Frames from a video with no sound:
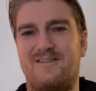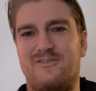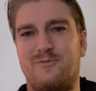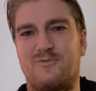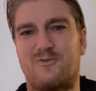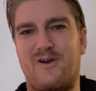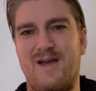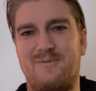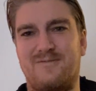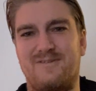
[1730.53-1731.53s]

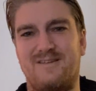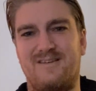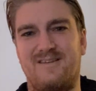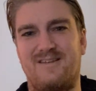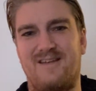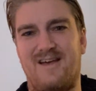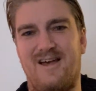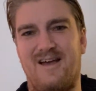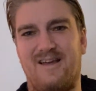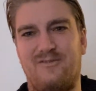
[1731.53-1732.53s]
subscribe
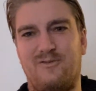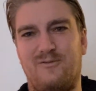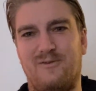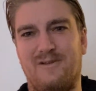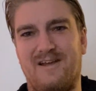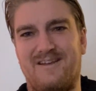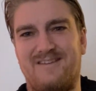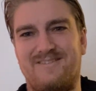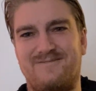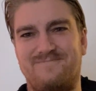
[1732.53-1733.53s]
if you feel like it.